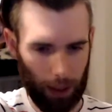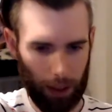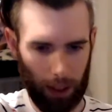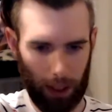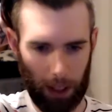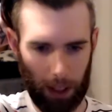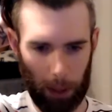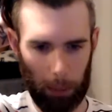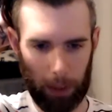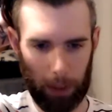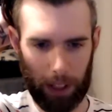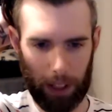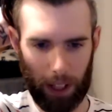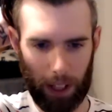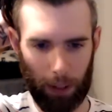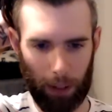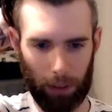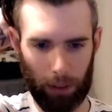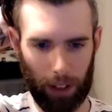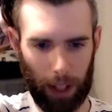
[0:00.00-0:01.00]
but they
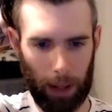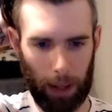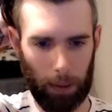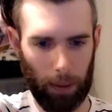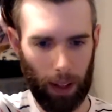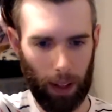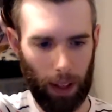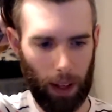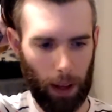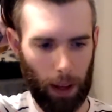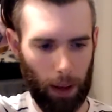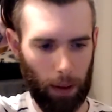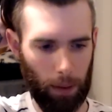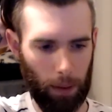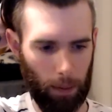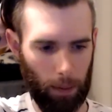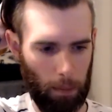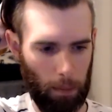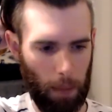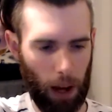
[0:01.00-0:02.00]
definitely
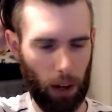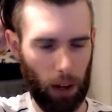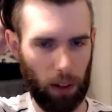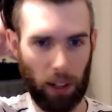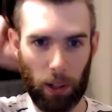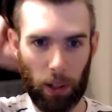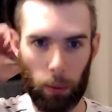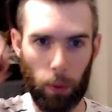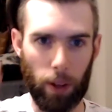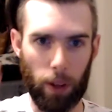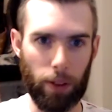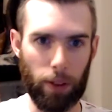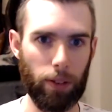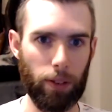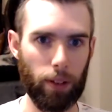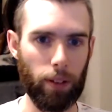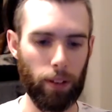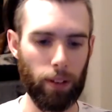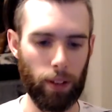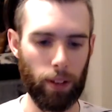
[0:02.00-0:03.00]
marry
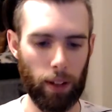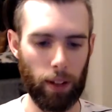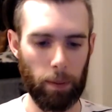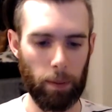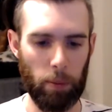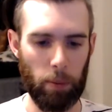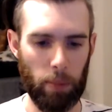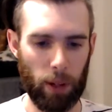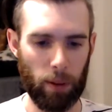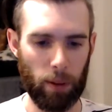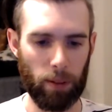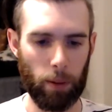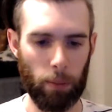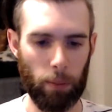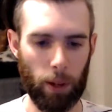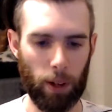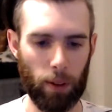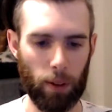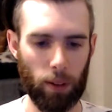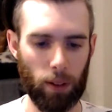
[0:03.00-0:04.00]
with the beer in the
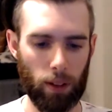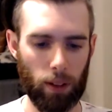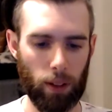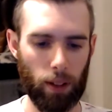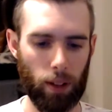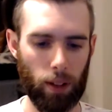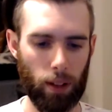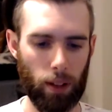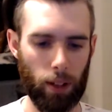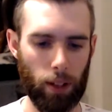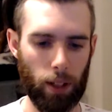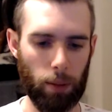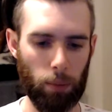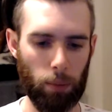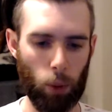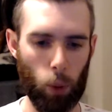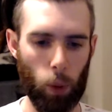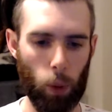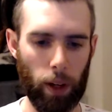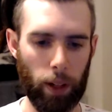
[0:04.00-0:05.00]
barrel
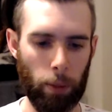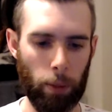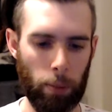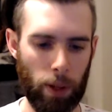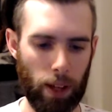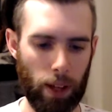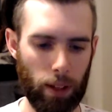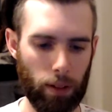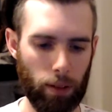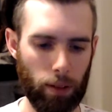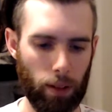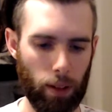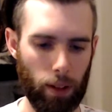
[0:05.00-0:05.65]
quite a bit.